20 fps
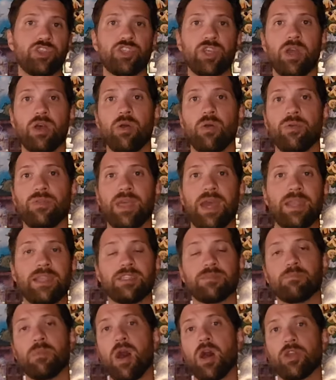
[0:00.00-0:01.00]
show that
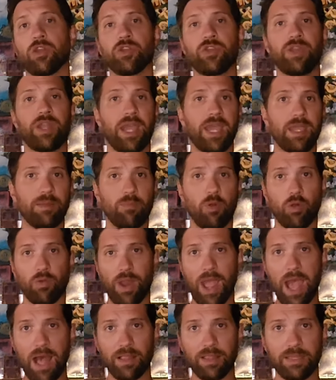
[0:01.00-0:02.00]
is modern day
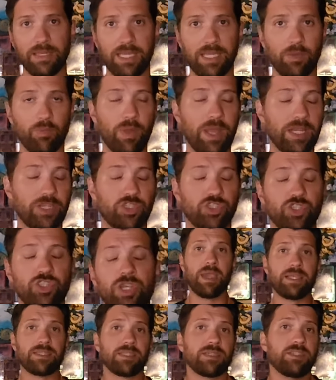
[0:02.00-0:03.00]
morality, which
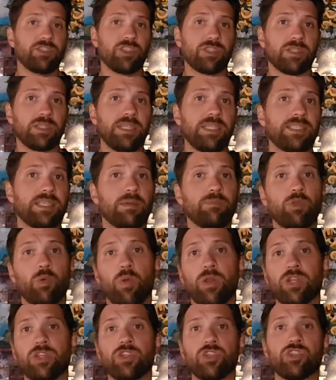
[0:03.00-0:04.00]
basically just leads him to
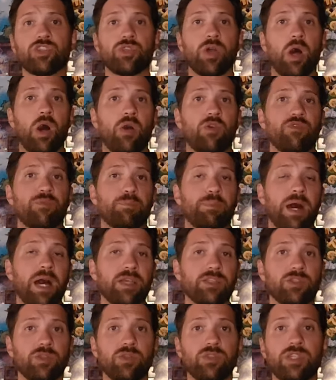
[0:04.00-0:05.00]
wanting to solve
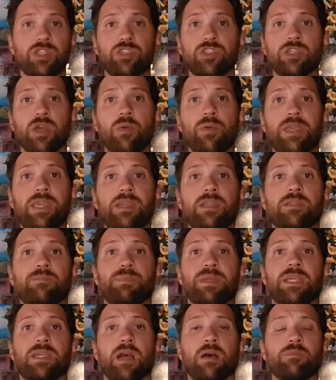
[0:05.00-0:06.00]
puzzles, and so he
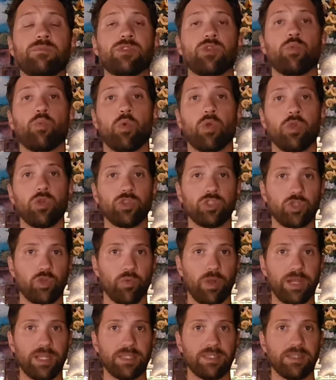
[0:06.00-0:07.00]
becomes the world's
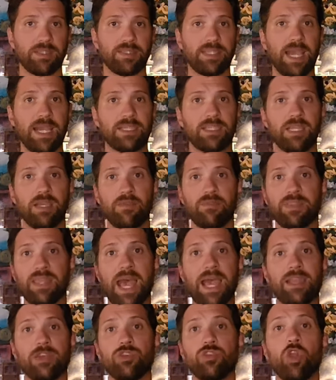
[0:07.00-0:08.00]
greatest detective
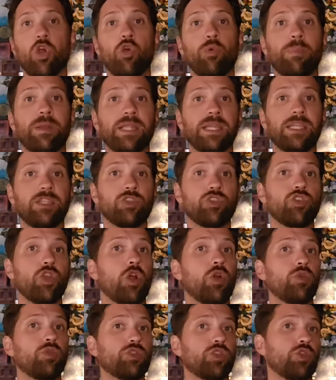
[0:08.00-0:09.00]
that nobody
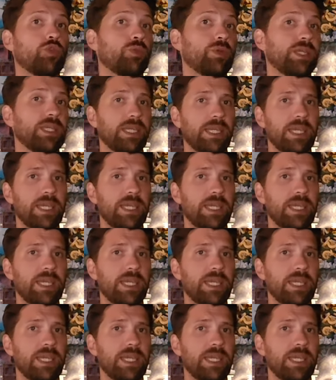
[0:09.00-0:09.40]
knows who he